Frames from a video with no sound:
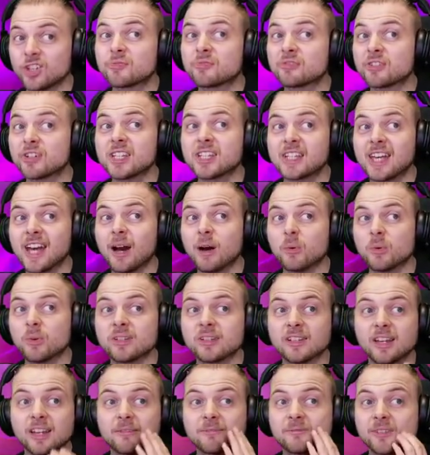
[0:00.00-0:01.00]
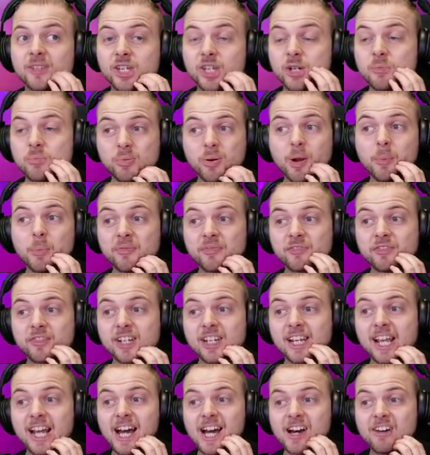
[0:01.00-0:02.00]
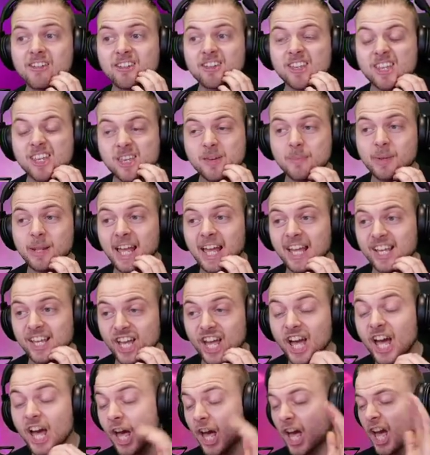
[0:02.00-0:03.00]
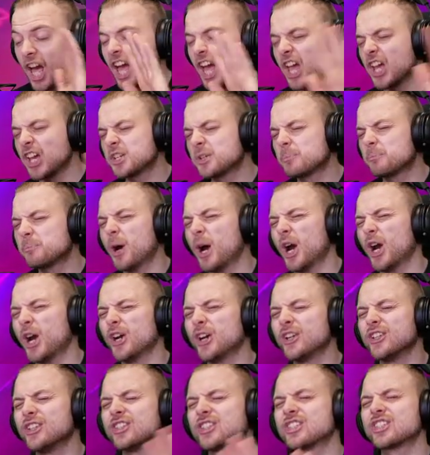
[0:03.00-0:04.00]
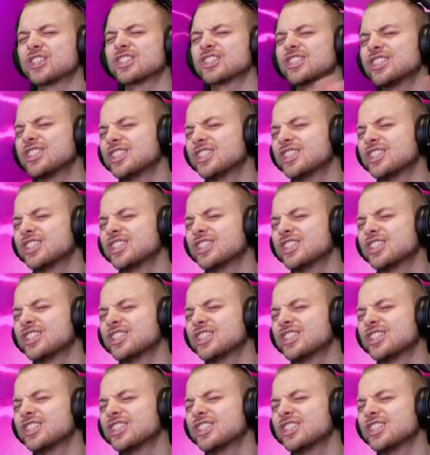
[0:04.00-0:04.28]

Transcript: freak out, wouldn't you? You'd proper freak out. You'd be like, it burns!